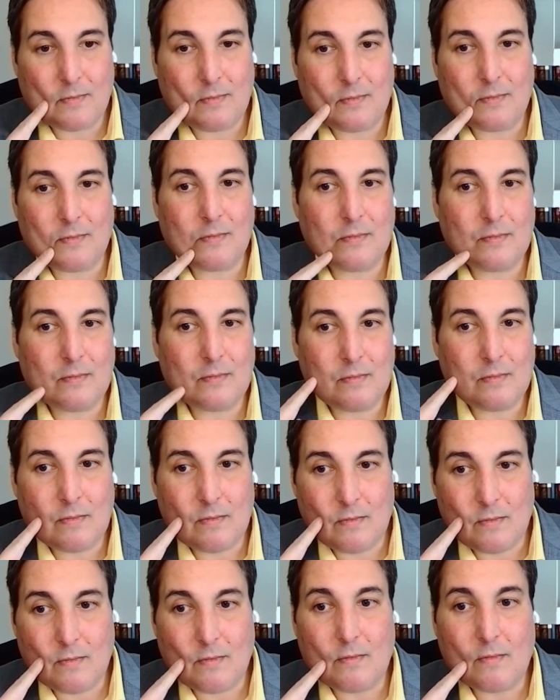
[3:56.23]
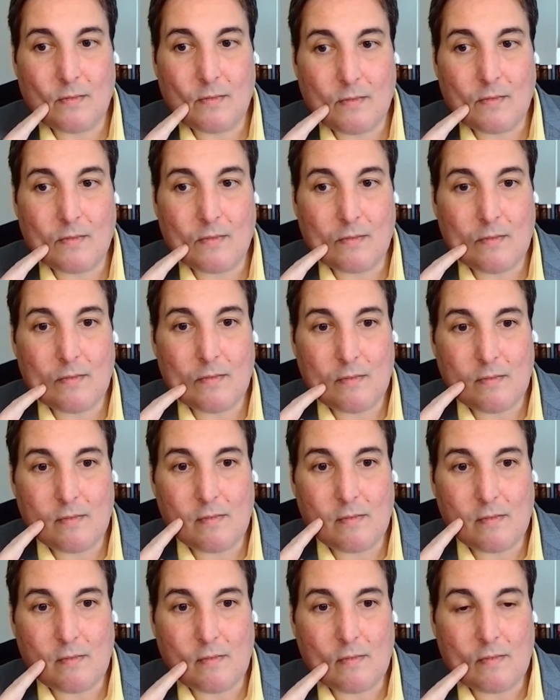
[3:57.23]

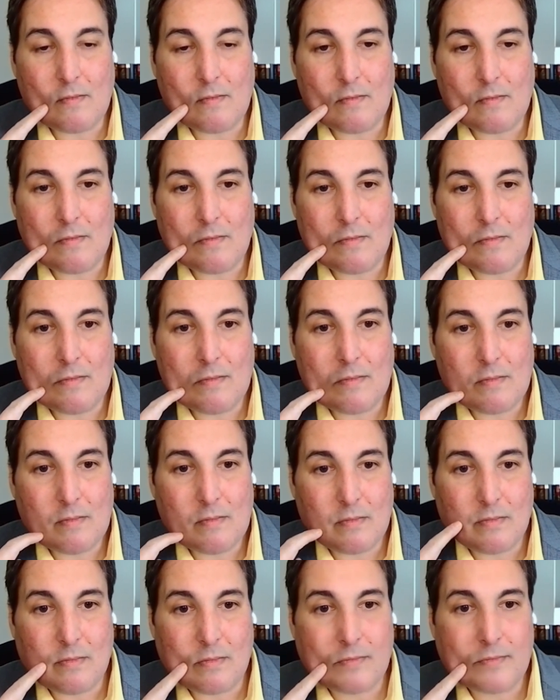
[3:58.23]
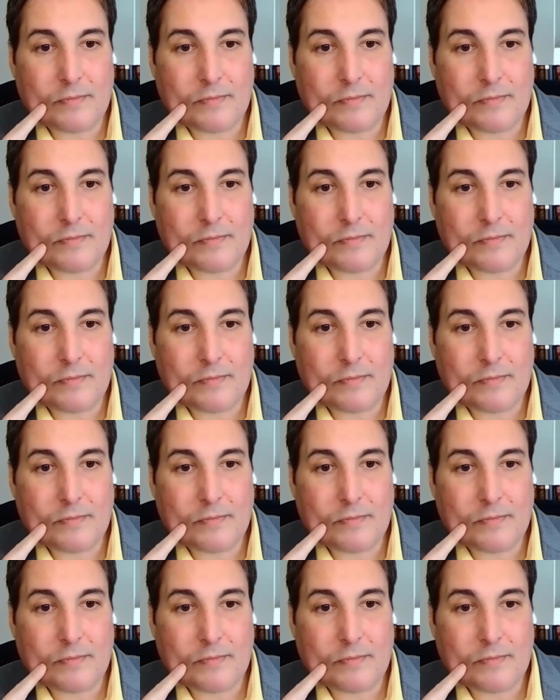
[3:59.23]
No words are spoken by the person on screen.